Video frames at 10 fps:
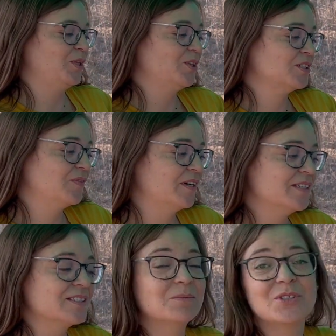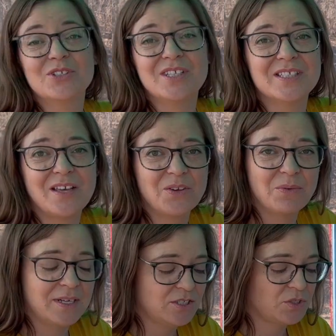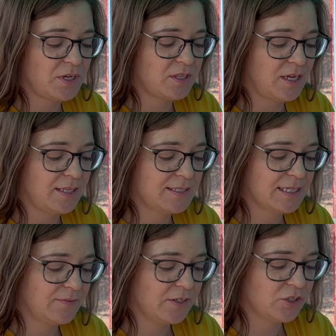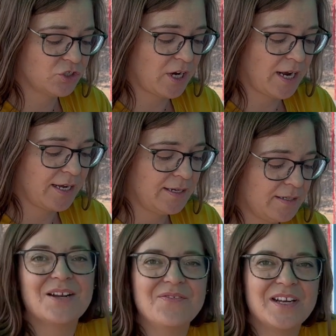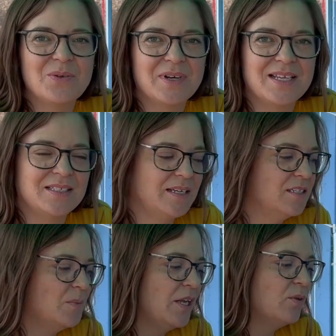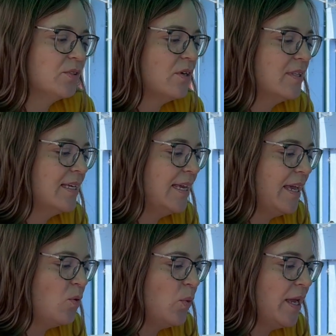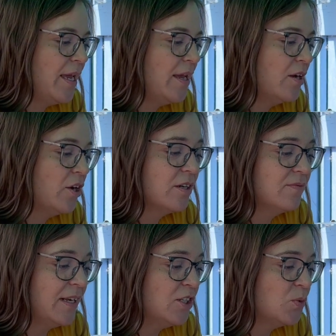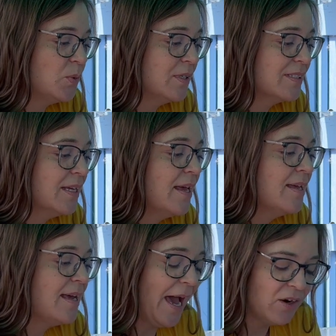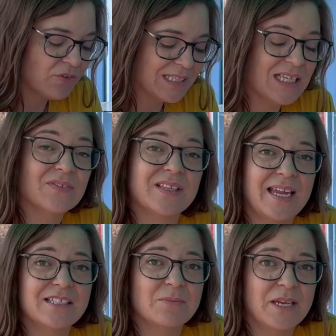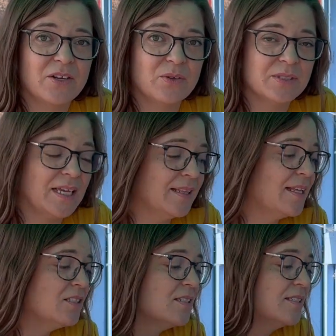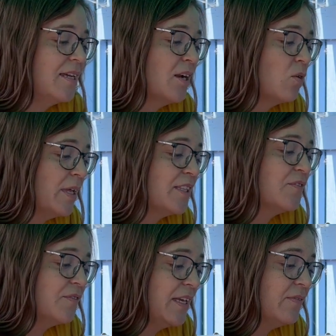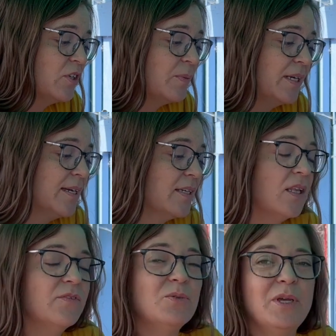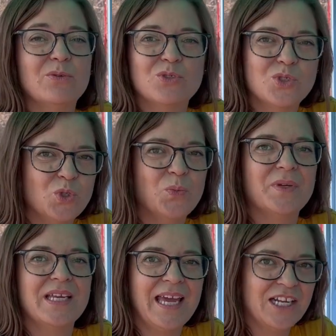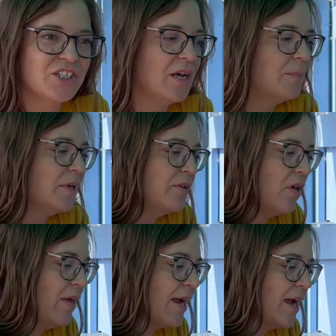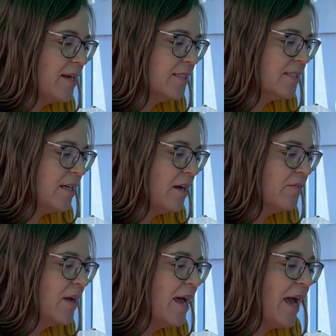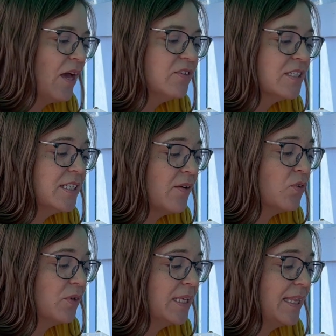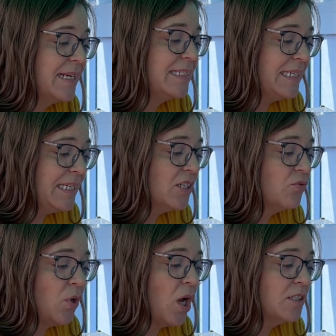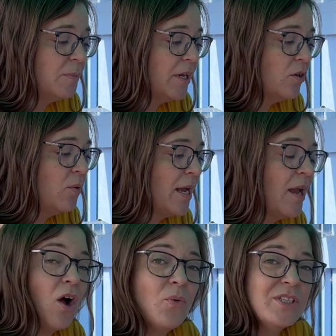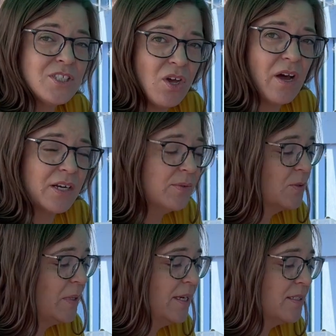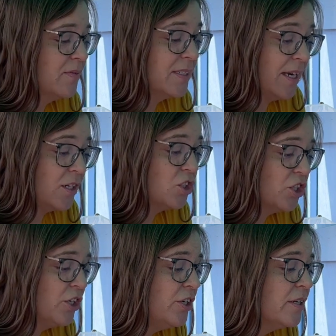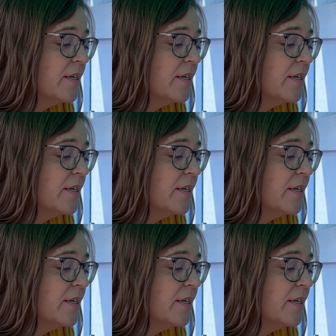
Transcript: It looks very similar to these other ones, so I thought let's give it a try. It's kind of funny when I say tomatoes are the gateway garden vegetable because I don't really even like tomatoes, and that's not to say I don't like the flavor because I love tomato soup and ketchup and all that kind of stuff. I've just never really liked to eat in a raw tomato, and I always thought it was because of the texture.